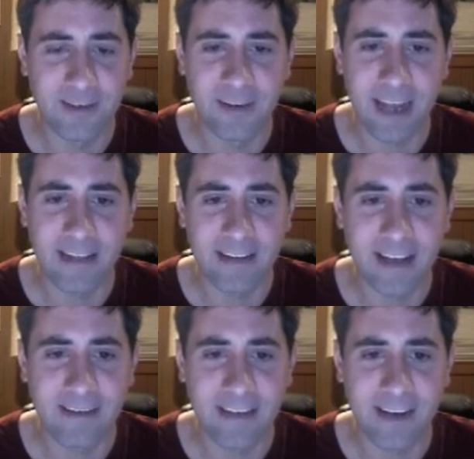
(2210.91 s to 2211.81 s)
So again,
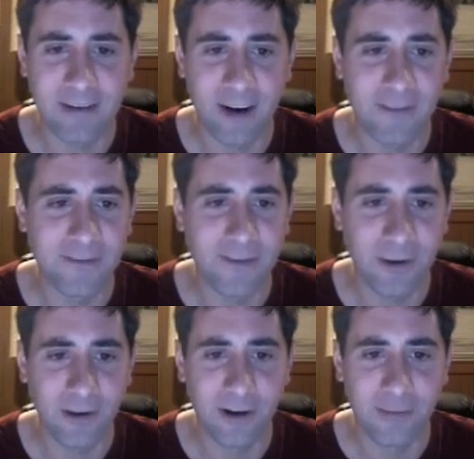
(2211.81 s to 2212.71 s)
now scales off of
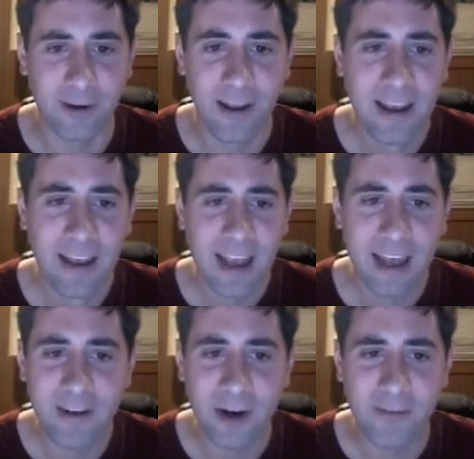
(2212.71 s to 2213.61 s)
total armor.
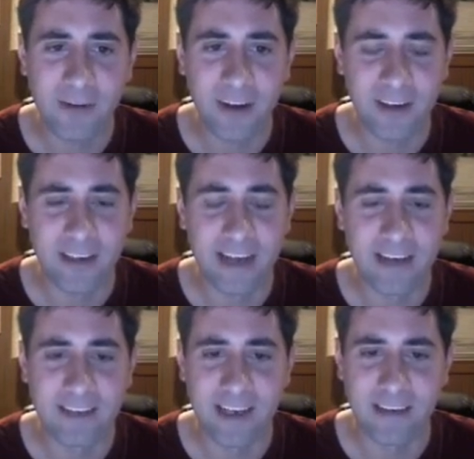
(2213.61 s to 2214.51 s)
And the armor reduction
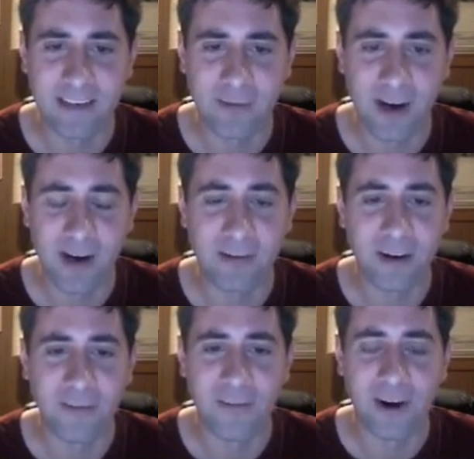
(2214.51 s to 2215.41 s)
now scales as well,
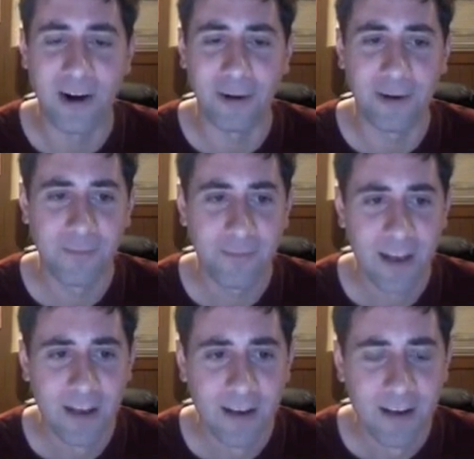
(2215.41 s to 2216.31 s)
off of armor.
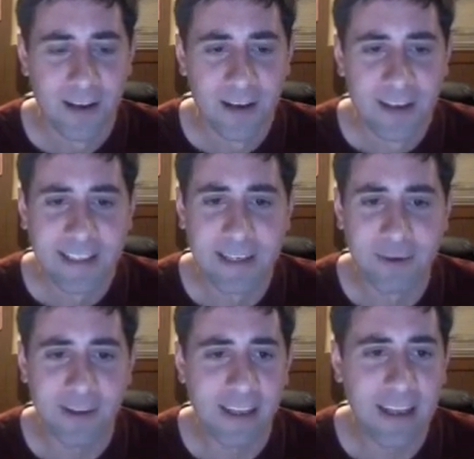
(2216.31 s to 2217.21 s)

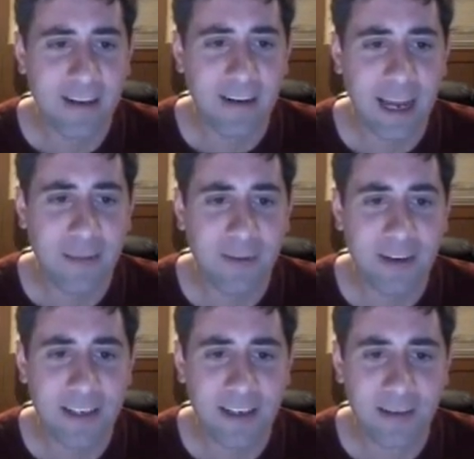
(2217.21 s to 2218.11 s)
Similar thing here, AP
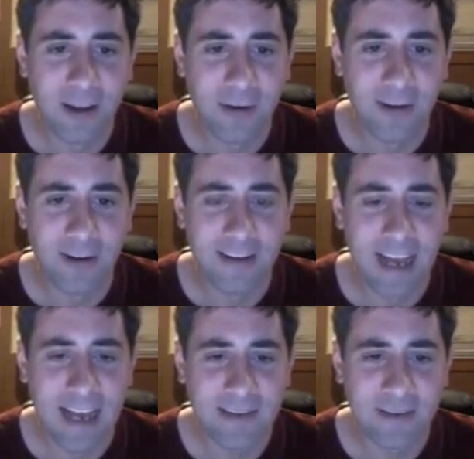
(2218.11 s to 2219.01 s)
ratio lowered on
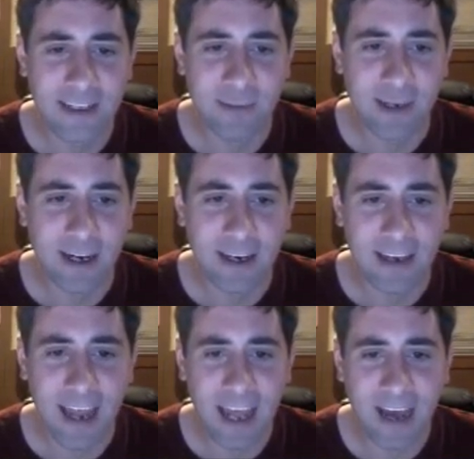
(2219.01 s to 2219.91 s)
Dazzle. It's been cut
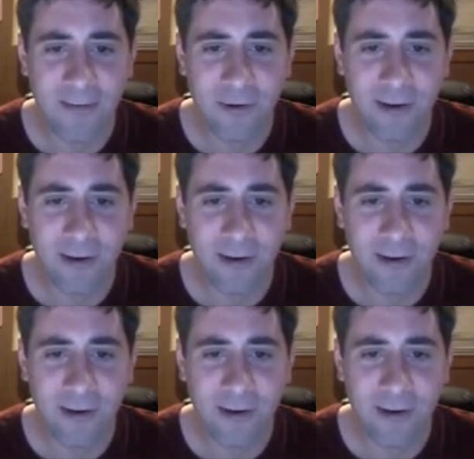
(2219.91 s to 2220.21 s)
in half.